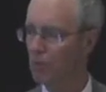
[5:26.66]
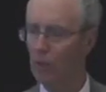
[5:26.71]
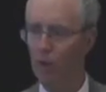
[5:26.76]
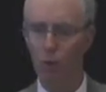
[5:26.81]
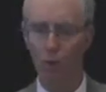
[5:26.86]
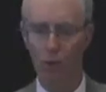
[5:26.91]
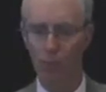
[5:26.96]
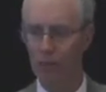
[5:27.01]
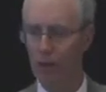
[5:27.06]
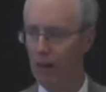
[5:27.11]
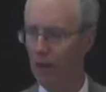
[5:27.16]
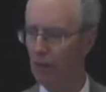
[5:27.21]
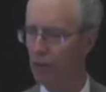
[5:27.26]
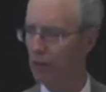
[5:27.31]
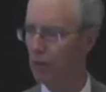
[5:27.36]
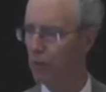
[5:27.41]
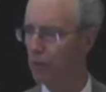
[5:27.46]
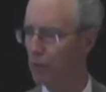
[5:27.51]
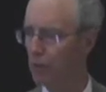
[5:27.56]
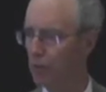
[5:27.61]
What I'm not going
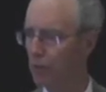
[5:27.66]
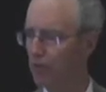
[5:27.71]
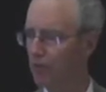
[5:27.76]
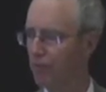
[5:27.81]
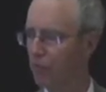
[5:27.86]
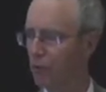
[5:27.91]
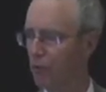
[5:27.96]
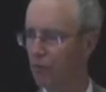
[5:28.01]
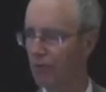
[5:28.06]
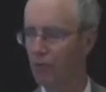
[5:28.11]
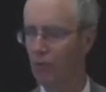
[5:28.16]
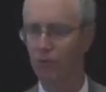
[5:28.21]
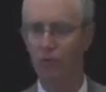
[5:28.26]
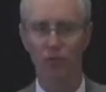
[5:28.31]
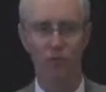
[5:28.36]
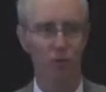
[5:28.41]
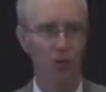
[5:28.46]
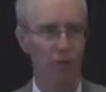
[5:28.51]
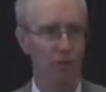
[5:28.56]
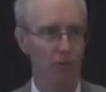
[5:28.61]
to do is focus on
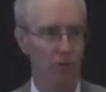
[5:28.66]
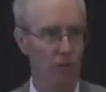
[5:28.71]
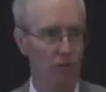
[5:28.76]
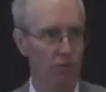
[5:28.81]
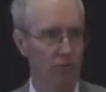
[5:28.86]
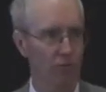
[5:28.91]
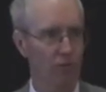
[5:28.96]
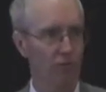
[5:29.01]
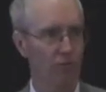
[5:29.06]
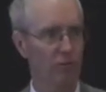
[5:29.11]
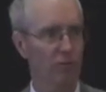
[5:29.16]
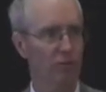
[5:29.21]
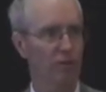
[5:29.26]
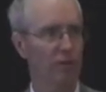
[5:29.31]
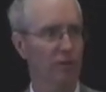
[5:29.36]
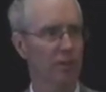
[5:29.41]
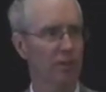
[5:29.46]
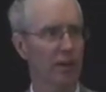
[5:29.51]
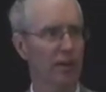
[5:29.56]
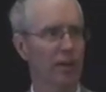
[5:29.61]
structural or civil
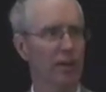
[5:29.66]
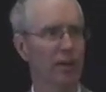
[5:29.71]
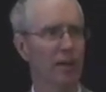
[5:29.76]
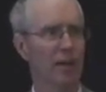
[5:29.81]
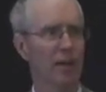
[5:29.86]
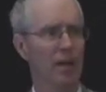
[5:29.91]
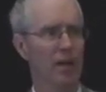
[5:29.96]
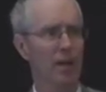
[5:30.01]
engineering.